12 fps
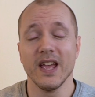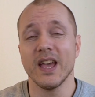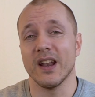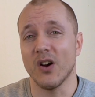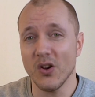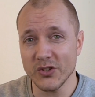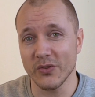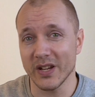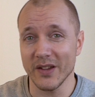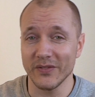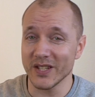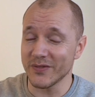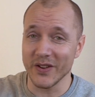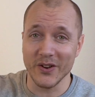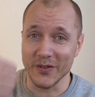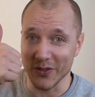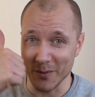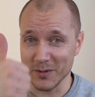And also give this video a
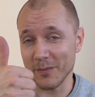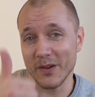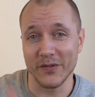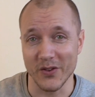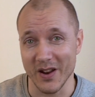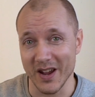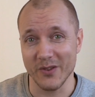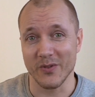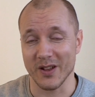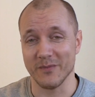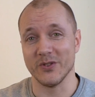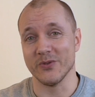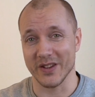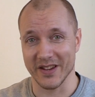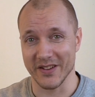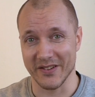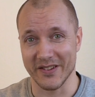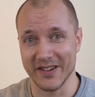thumbs up if you like what I'm doing
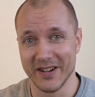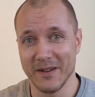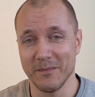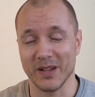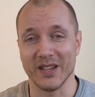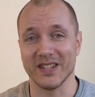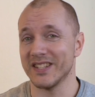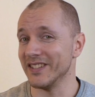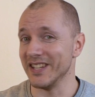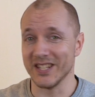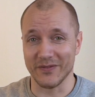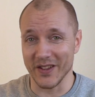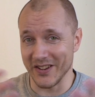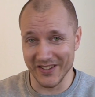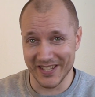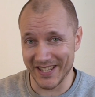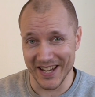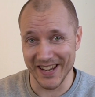here, because these
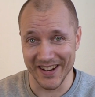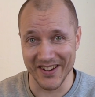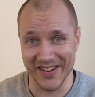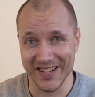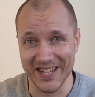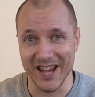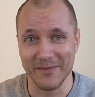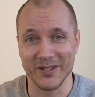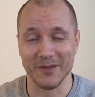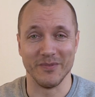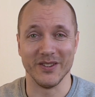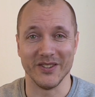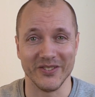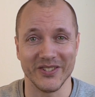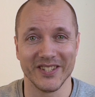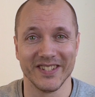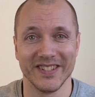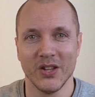videos take a long time to produce.